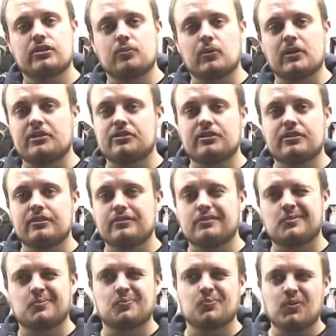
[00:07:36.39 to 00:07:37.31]
which
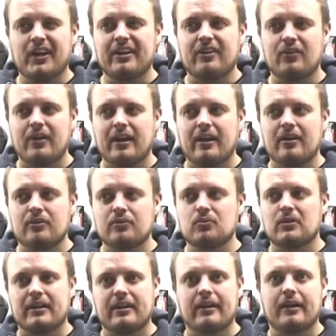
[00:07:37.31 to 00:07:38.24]
is right
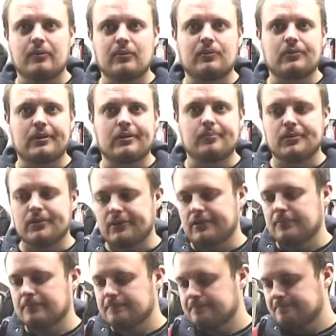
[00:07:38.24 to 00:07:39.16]
around where I would want to put
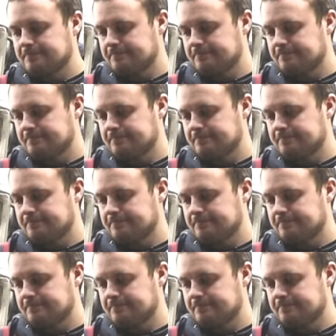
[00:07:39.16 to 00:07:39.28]
them.